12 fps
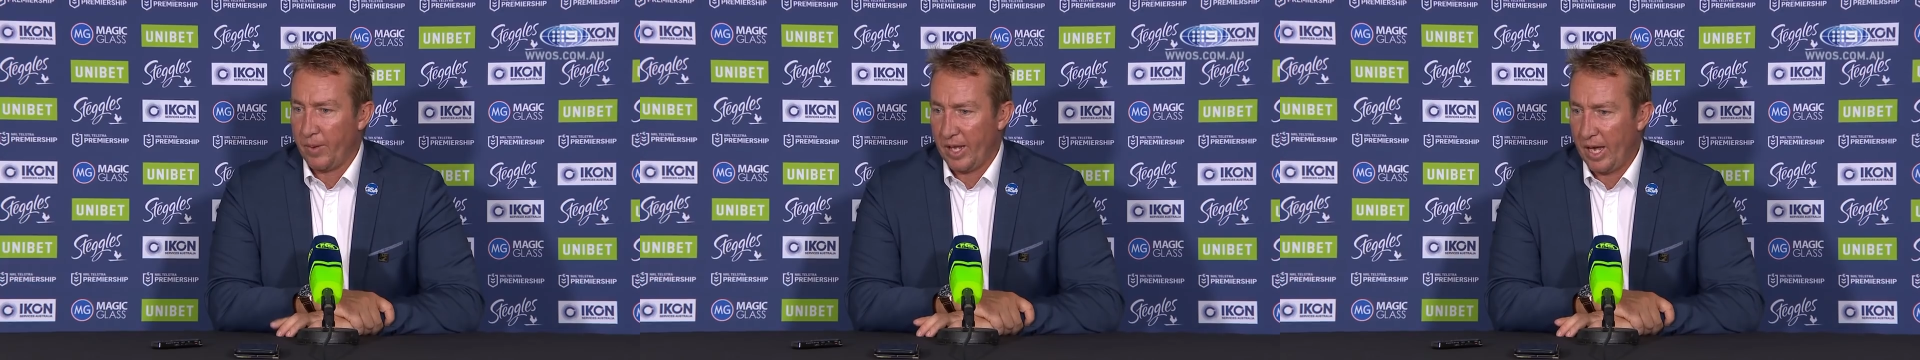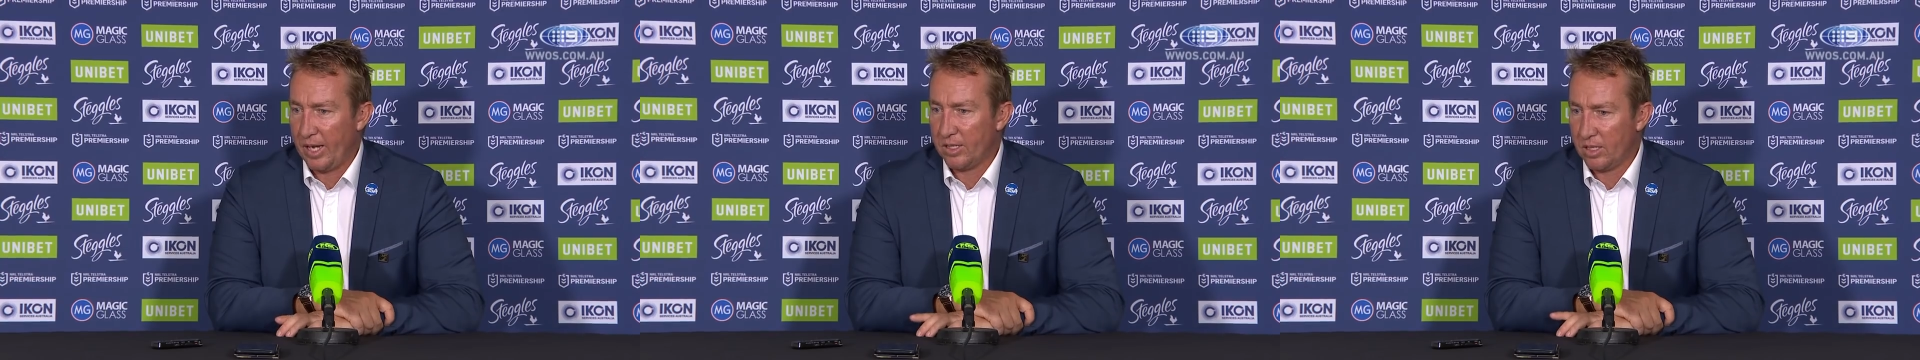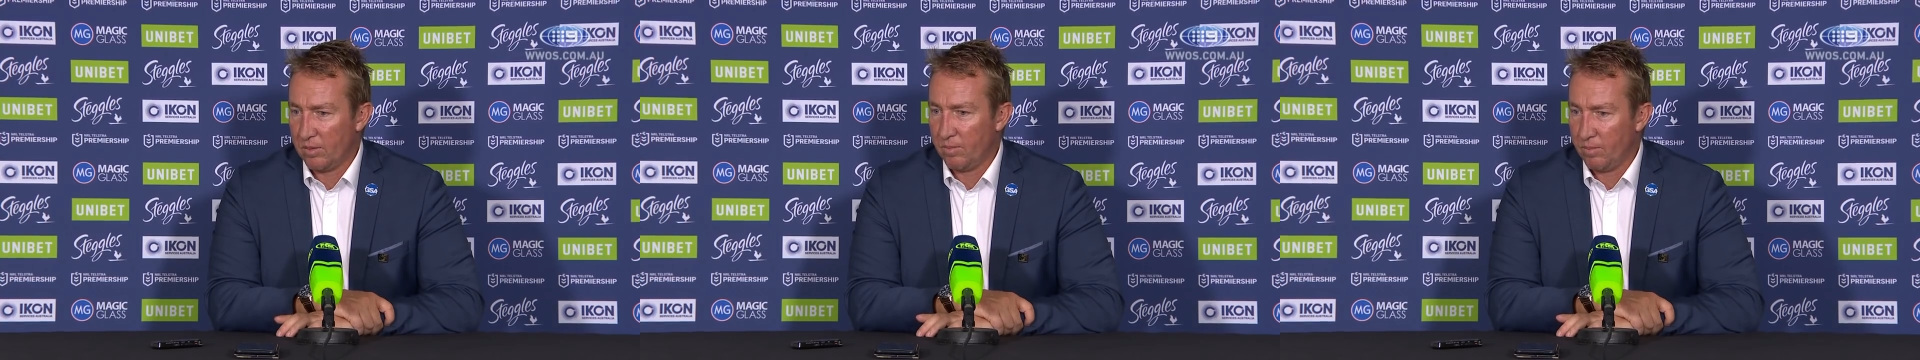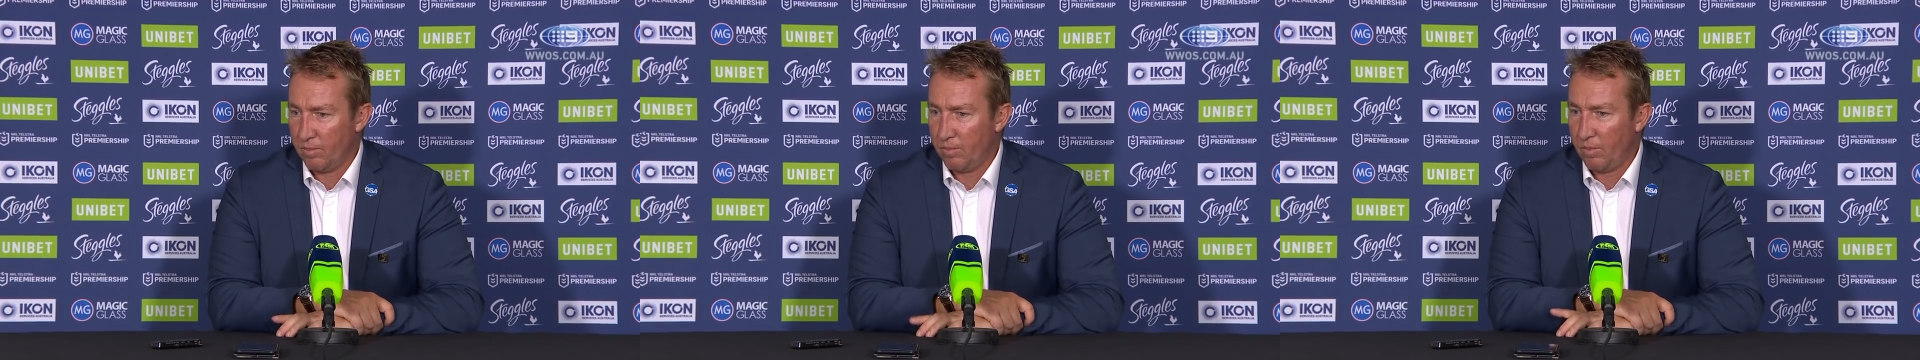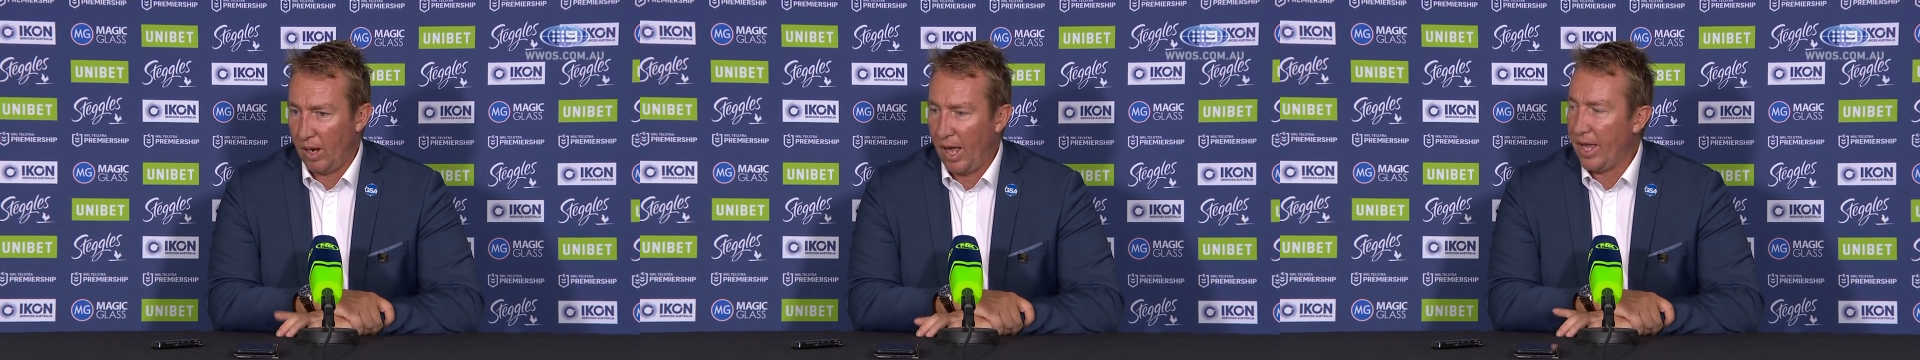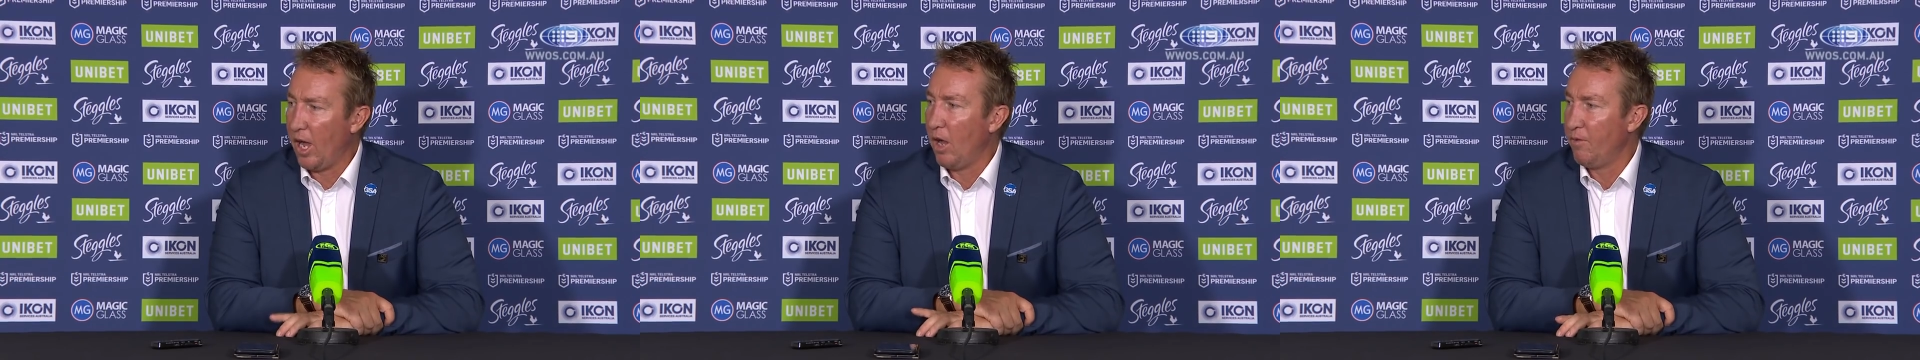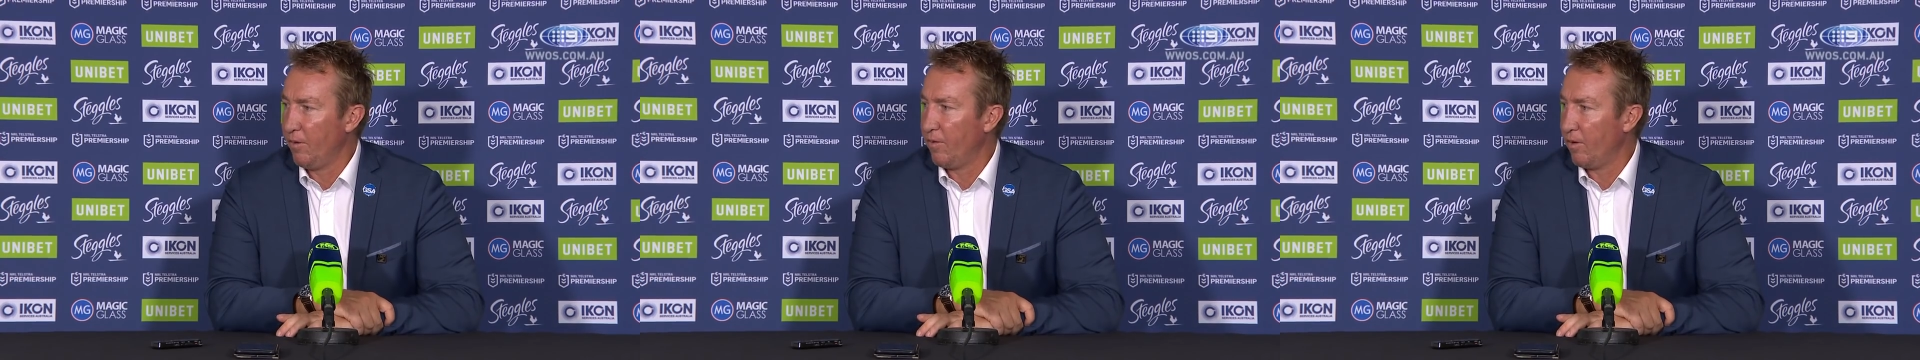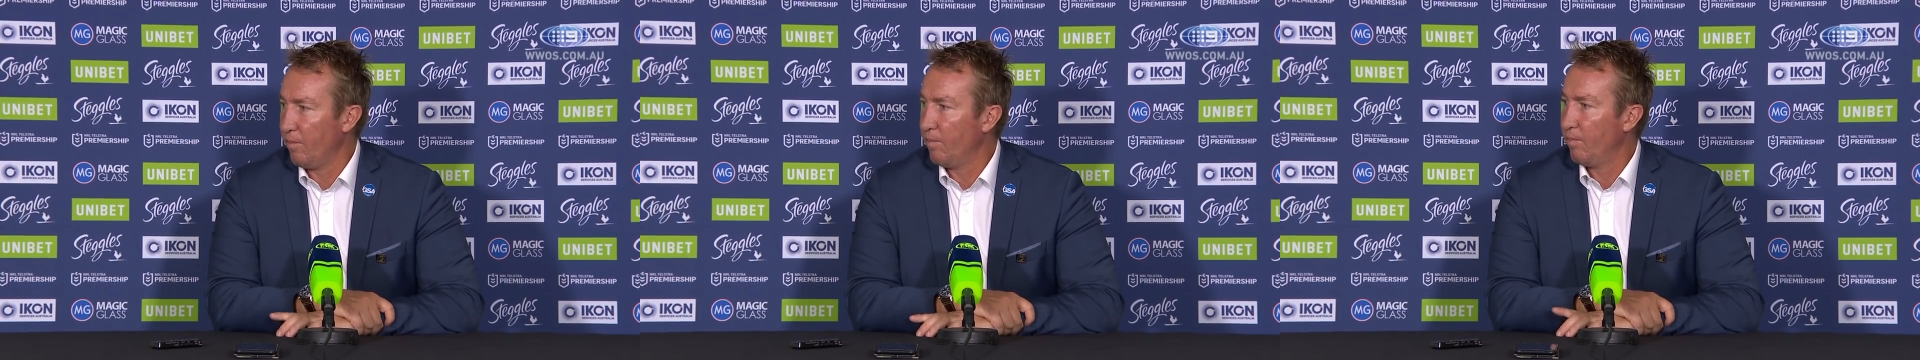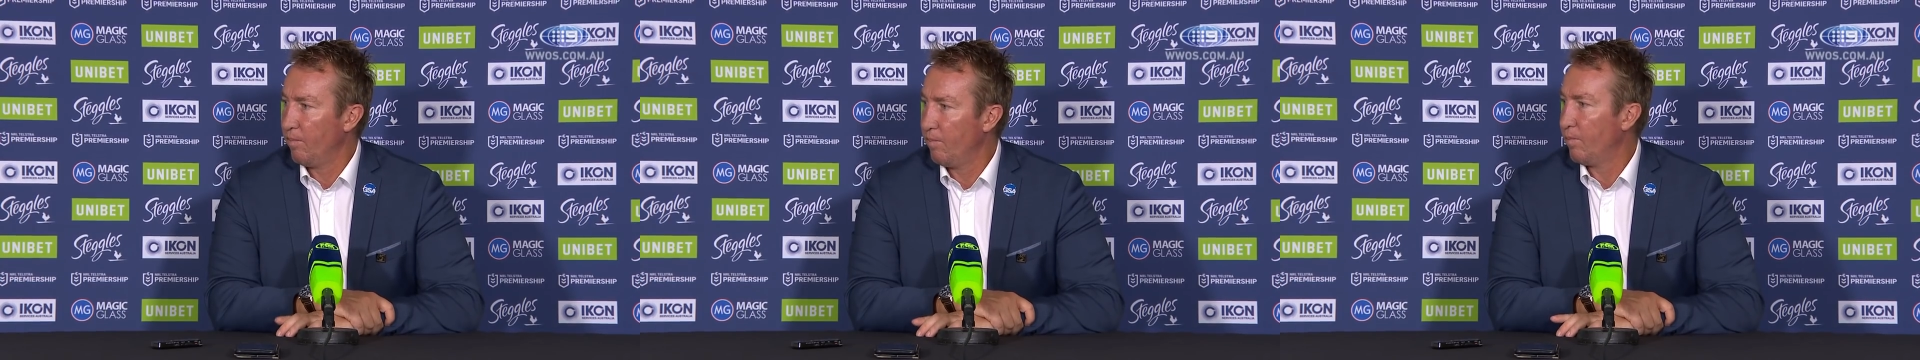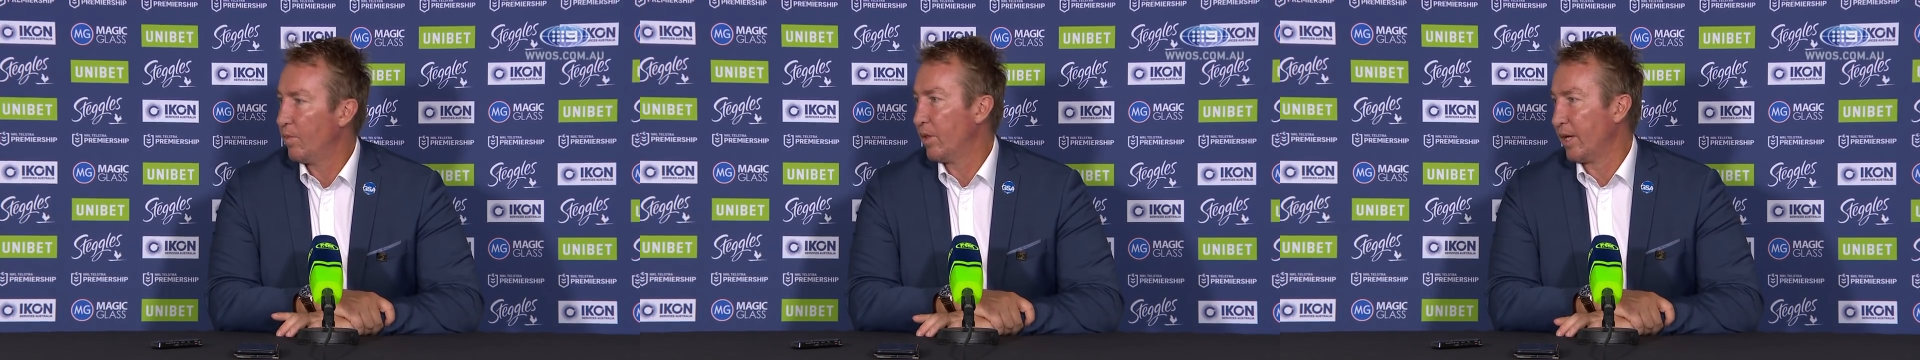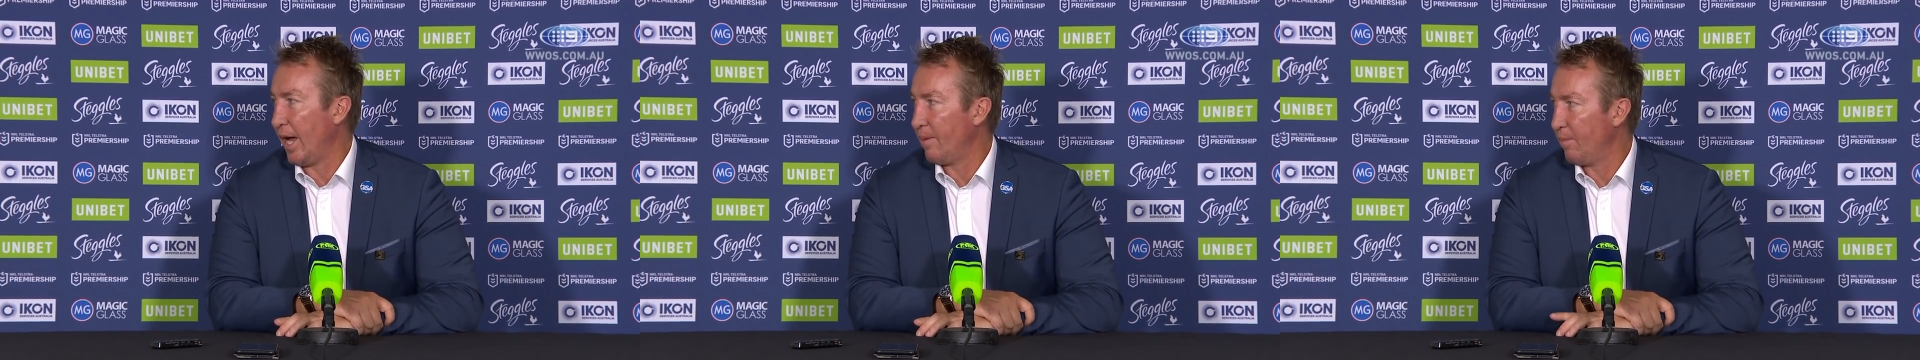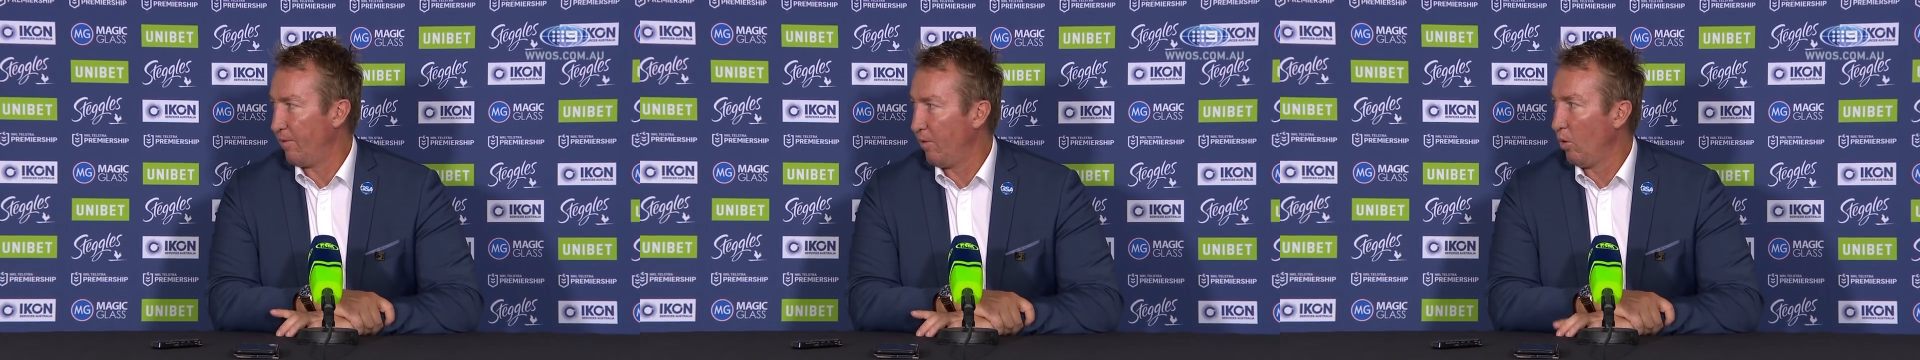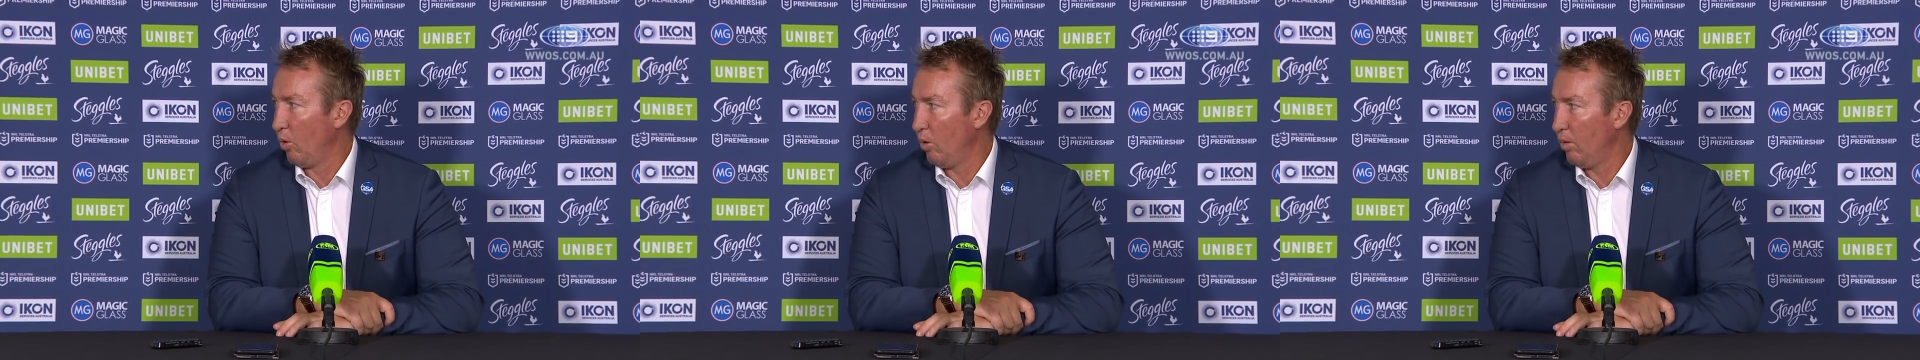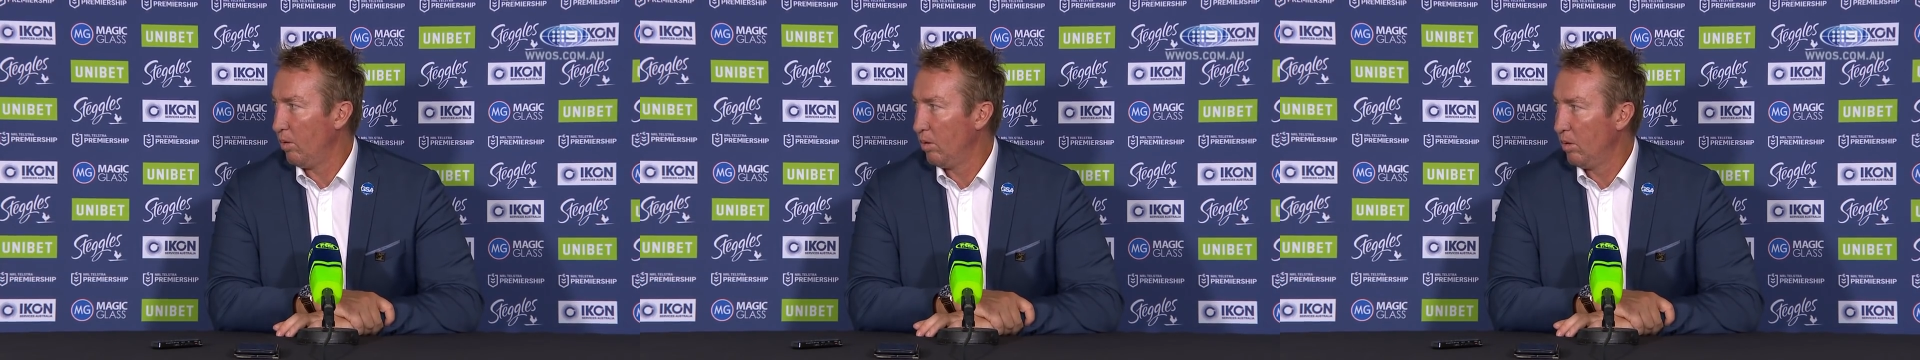but he had some layover from the game before.